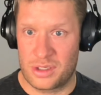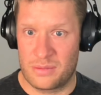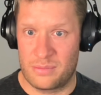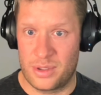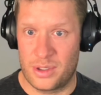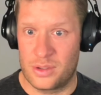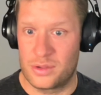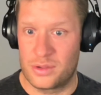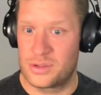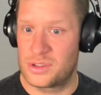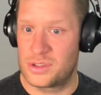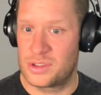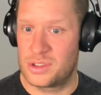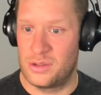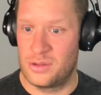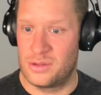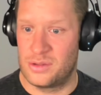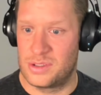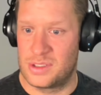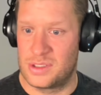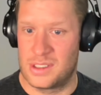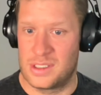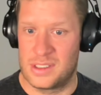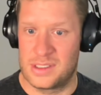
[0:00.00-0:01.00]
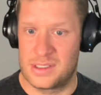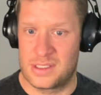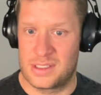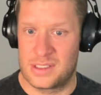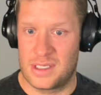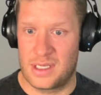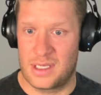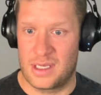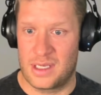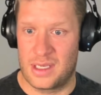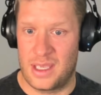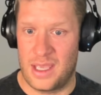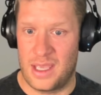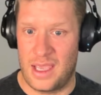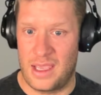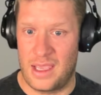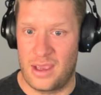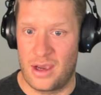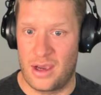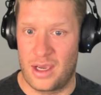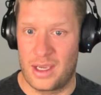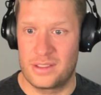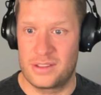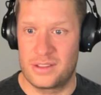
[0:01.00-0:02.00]
Post uses
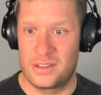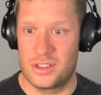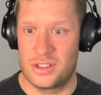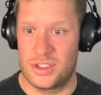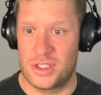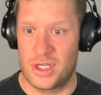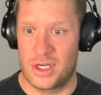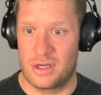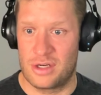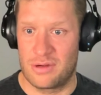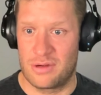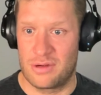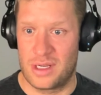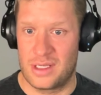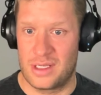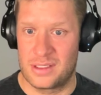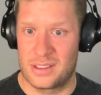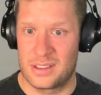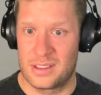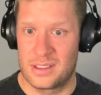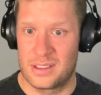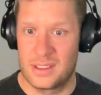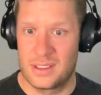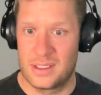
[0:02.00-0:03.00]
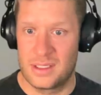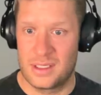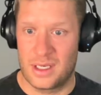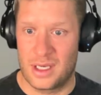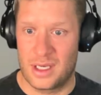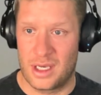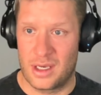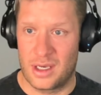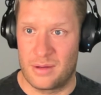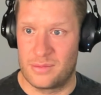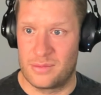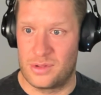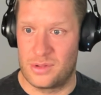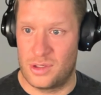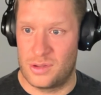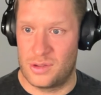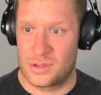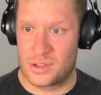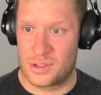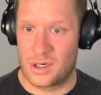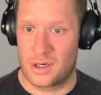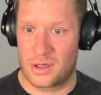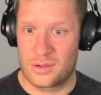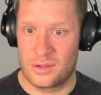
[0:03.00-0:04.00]
AI to generate news
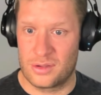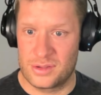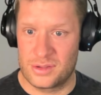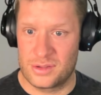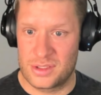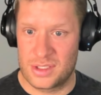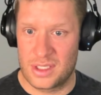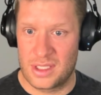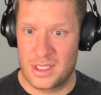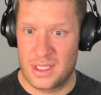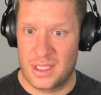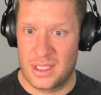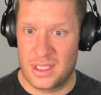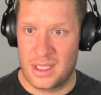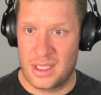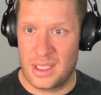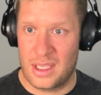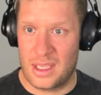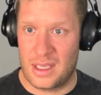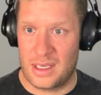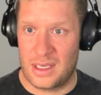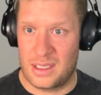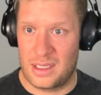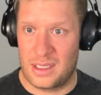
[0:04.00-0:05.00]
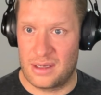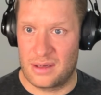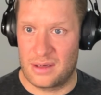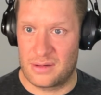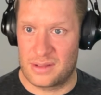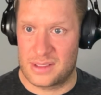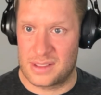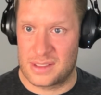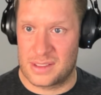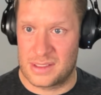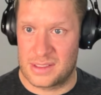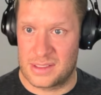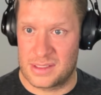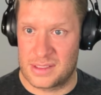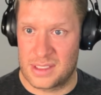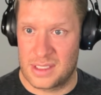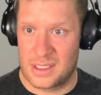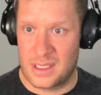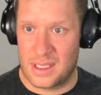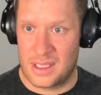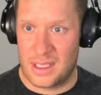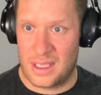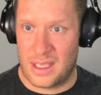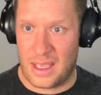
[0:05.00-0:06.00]
articles, and here is
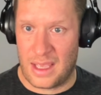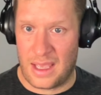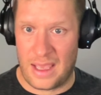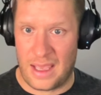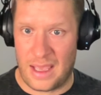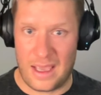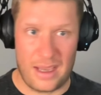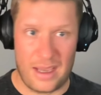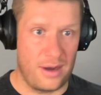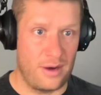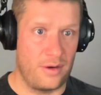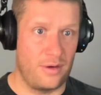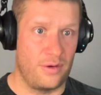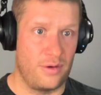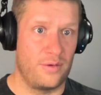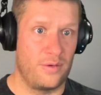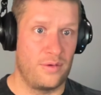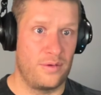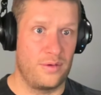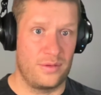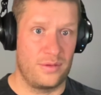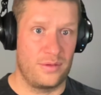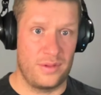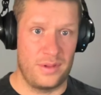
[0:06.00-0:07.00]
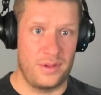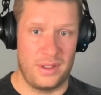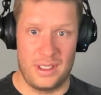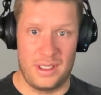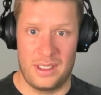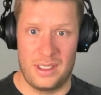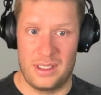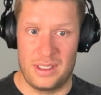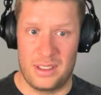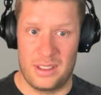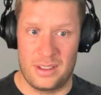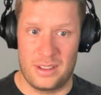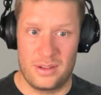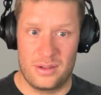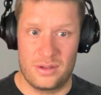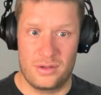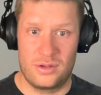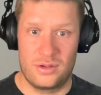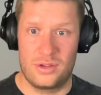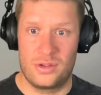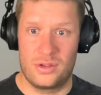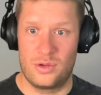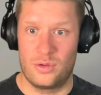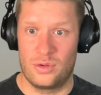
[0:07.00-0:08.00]
how the
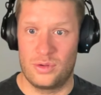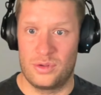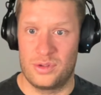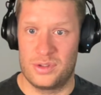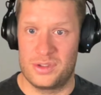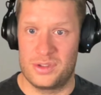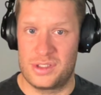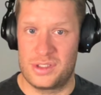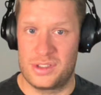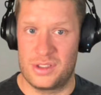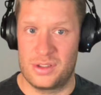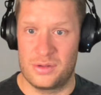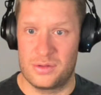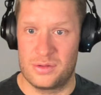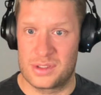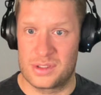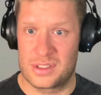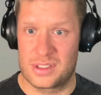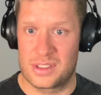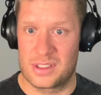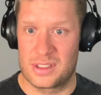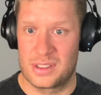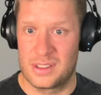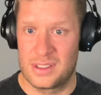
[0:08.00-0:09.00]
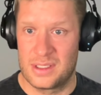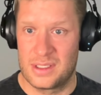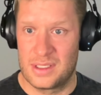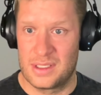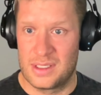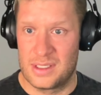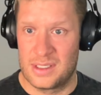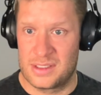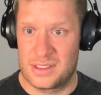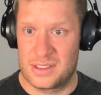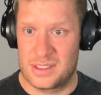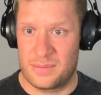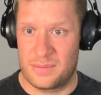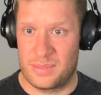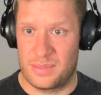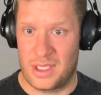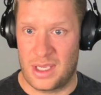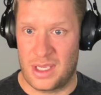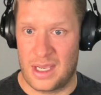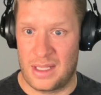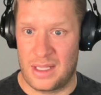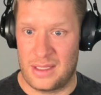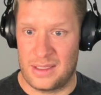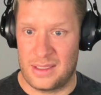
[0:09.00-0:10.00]
tool is used. Simply
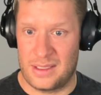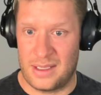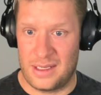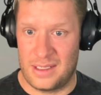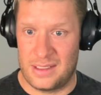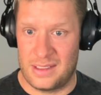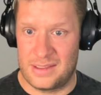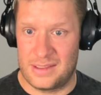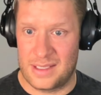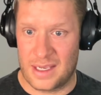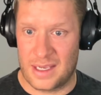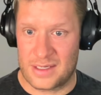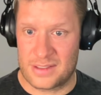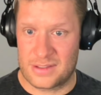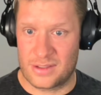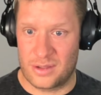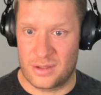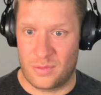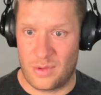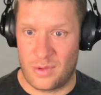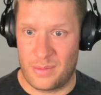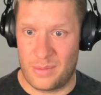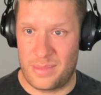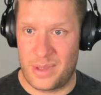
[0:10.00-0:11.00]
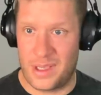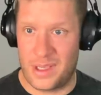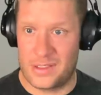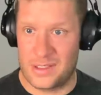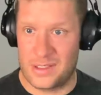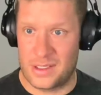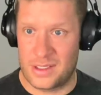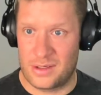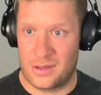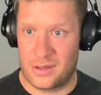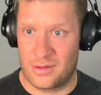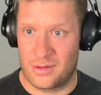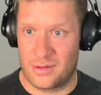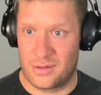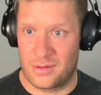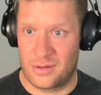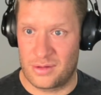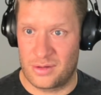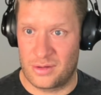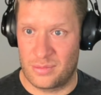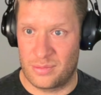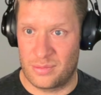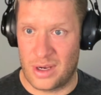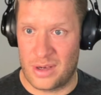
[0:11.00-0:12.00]
highlight any text on a web page that you're
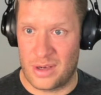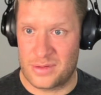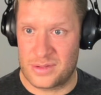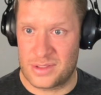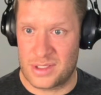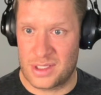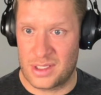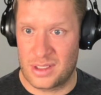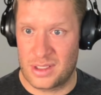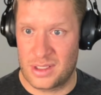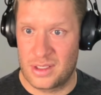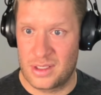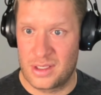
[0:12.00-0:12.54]
browsing,